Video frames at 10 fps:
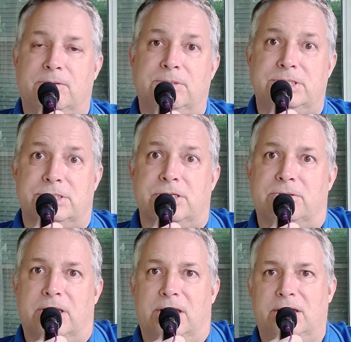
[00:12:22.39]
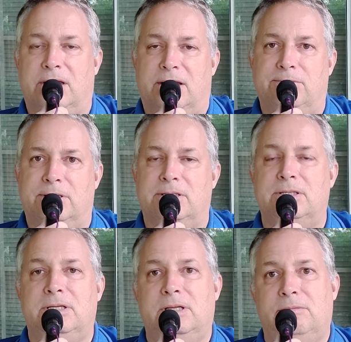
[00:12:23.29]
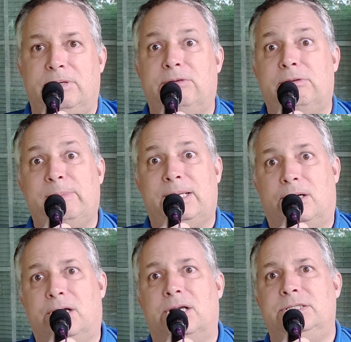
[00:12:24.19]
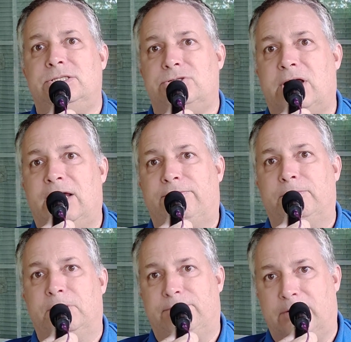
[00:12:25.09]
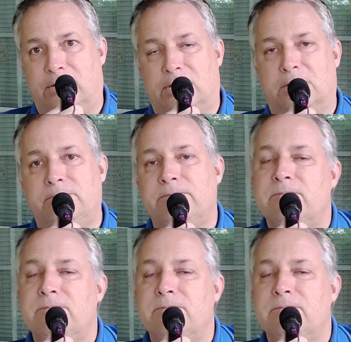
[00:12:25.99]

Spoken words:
which is okay, I will, but it would have been hard to drive from the farm